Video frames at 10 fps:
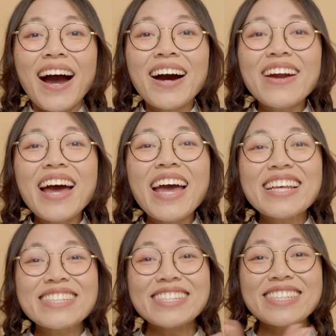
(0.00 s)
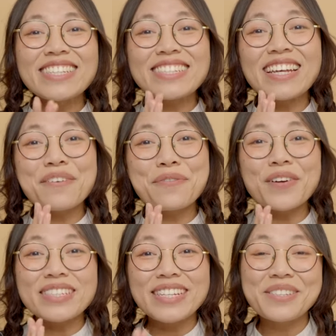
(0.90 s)
Alright, this is it
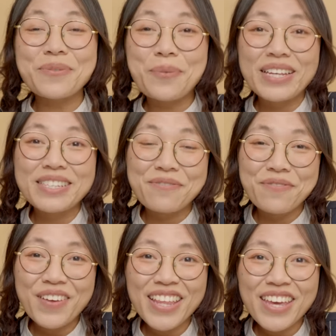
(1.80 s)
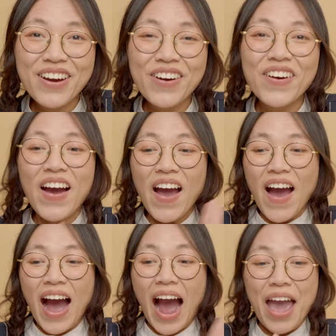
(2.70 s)
for this week's video.
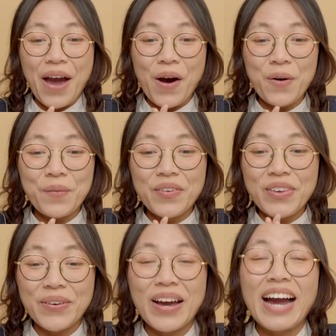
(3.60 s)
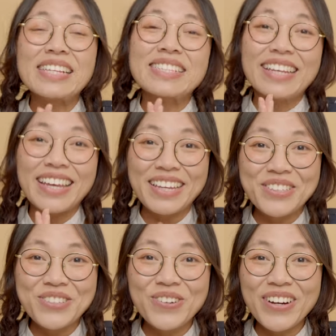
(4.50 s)
I hope you guys
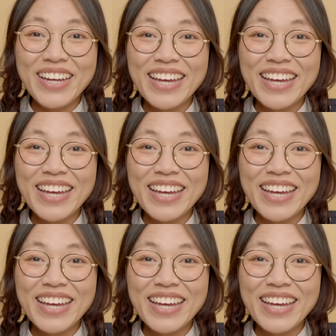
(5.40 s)
enjoy